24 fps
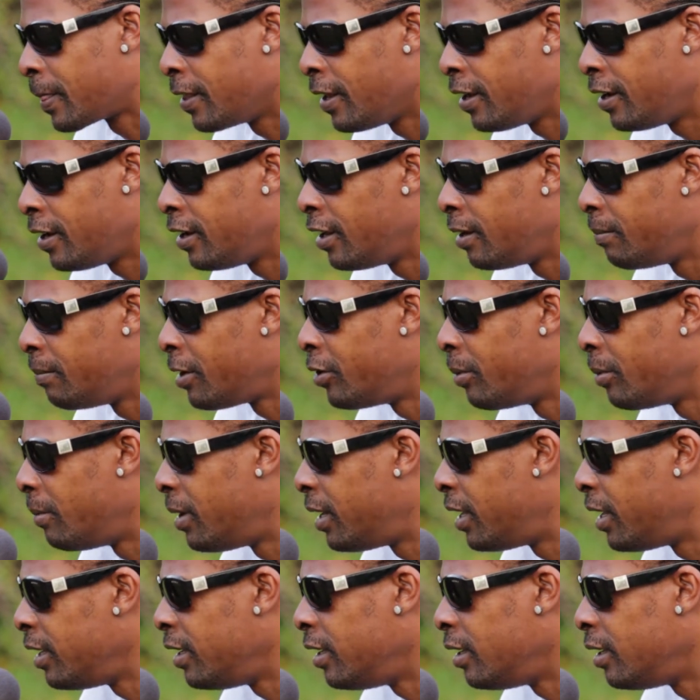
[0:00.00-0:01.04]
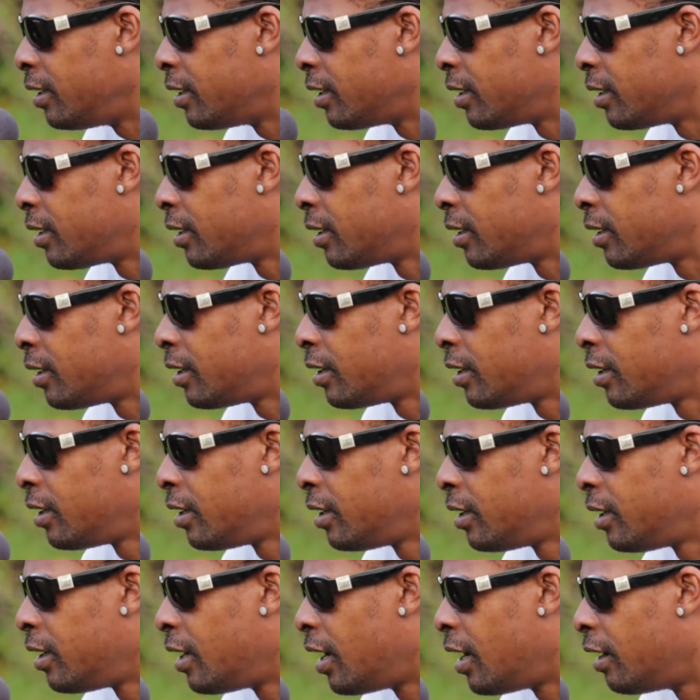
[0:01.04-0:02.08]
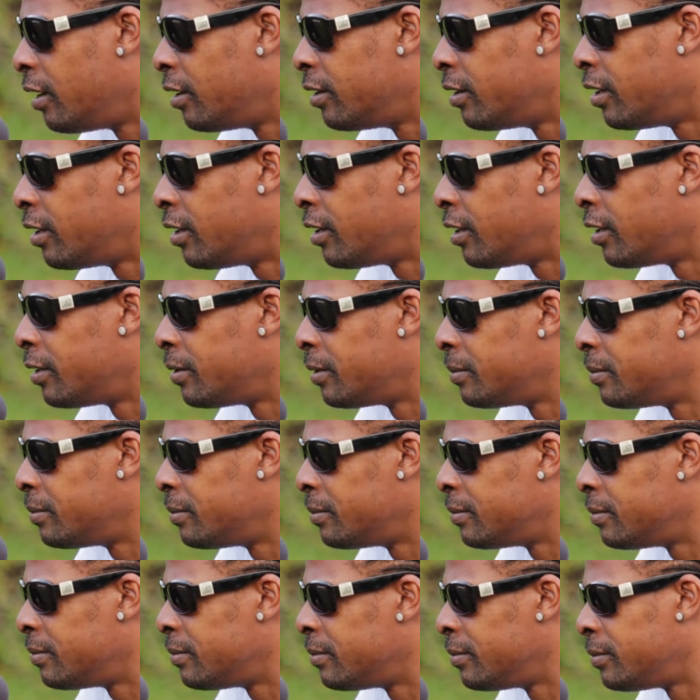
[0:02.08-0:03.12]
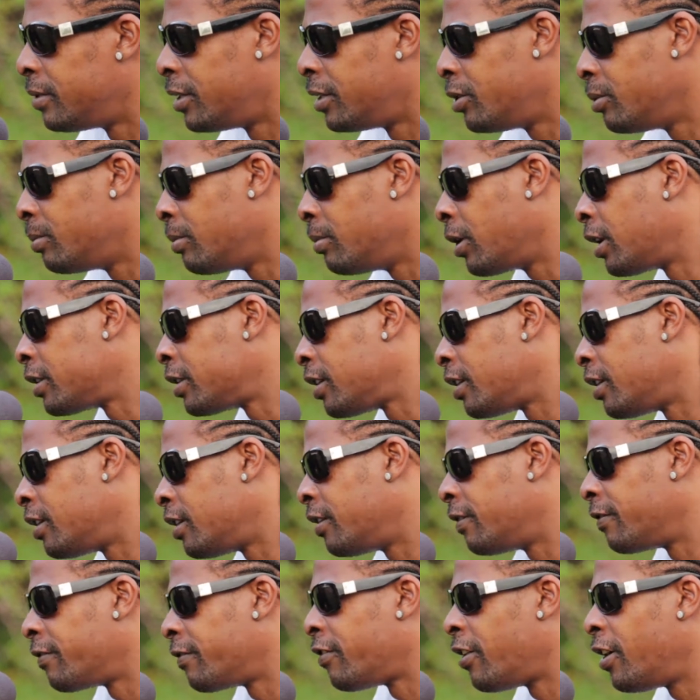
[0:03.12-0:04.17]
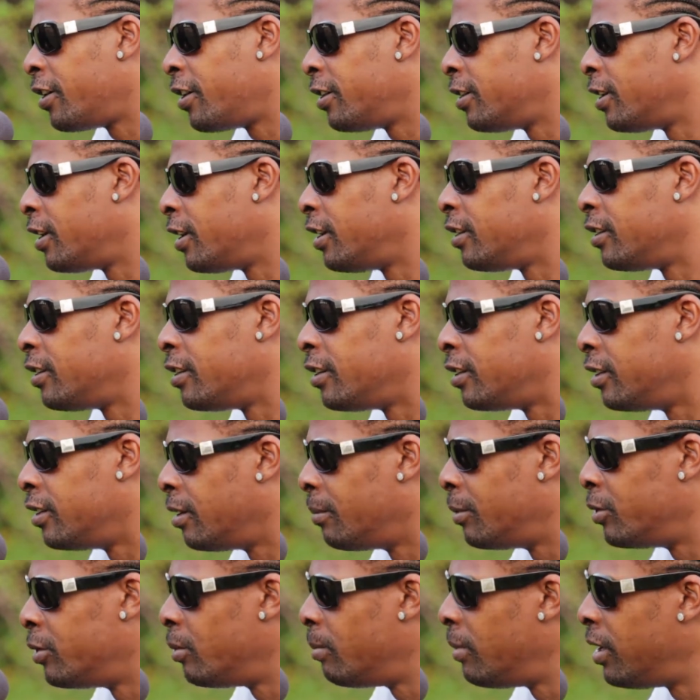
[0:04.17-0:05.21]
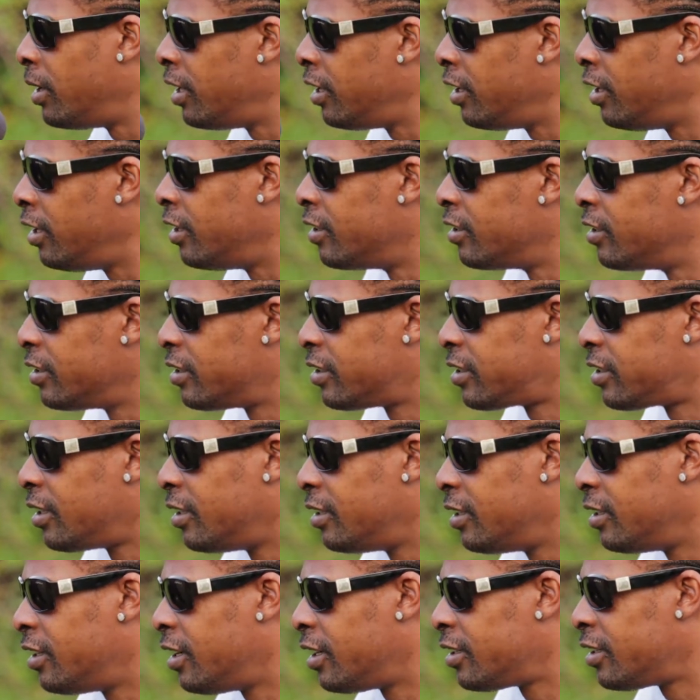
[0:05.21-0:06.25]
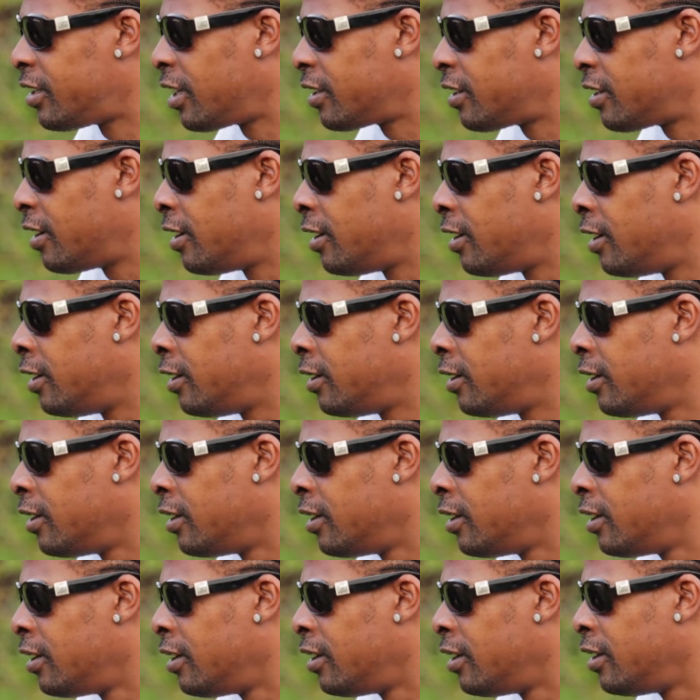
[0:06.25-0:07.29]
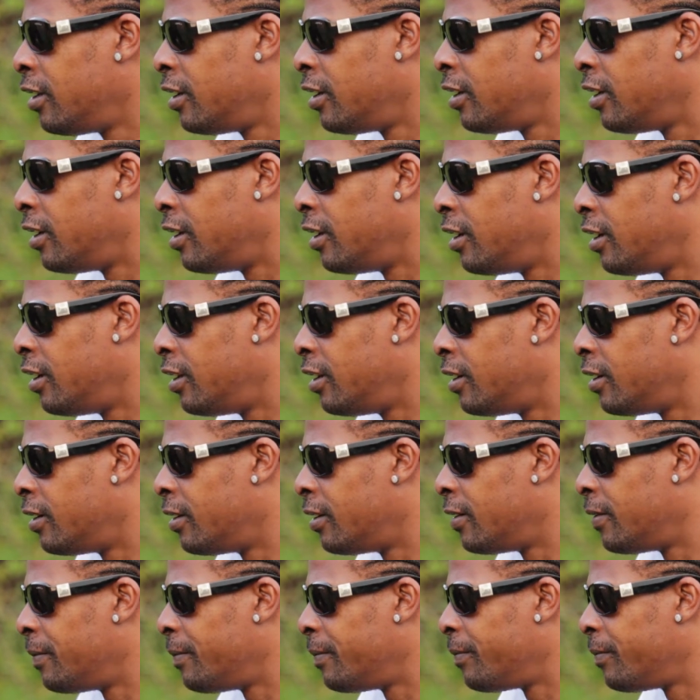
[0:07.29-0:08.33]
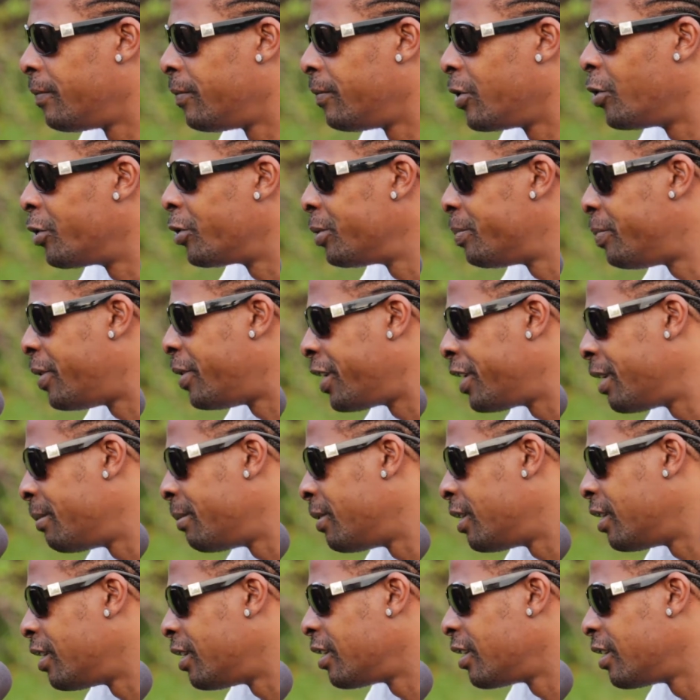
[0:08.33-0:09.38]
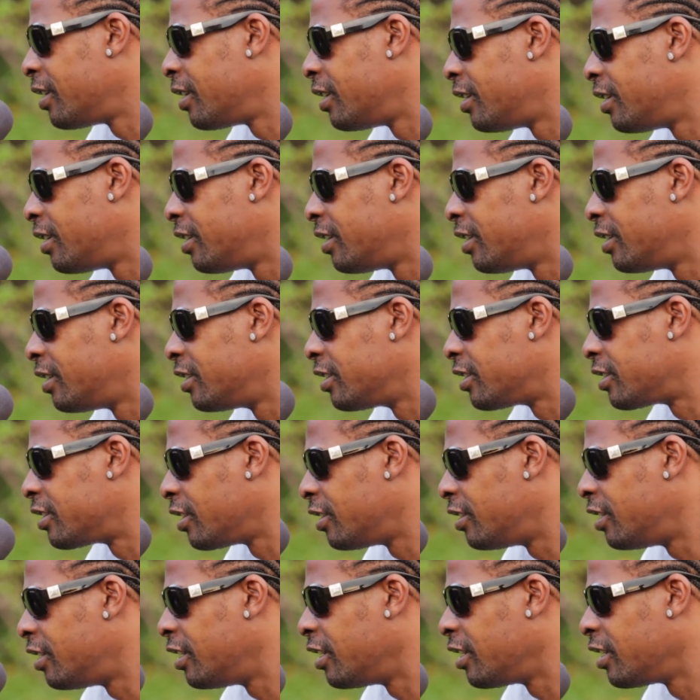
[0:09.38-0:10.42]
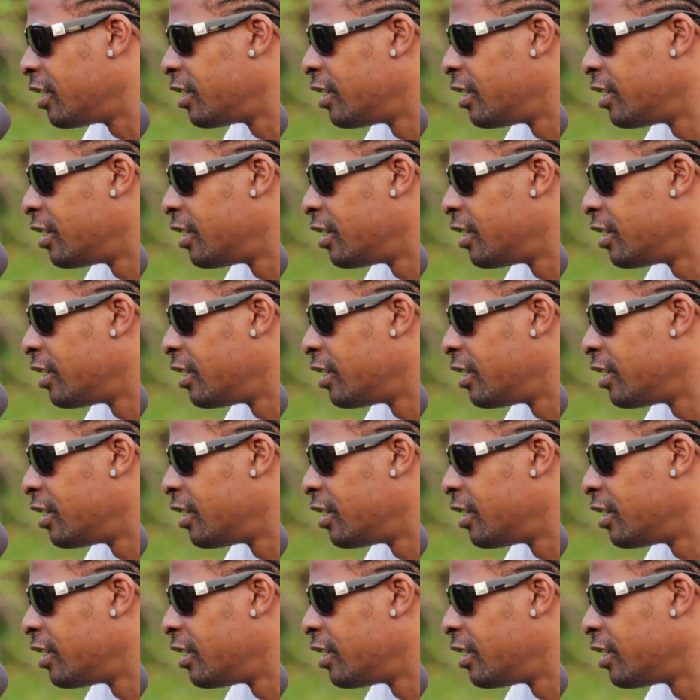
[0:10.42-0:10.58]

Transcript: and then I do Medellin. Um, I do Bogota on Friday night. Then I do Medellin on at Saturday night and um, go to Panama on Sunday,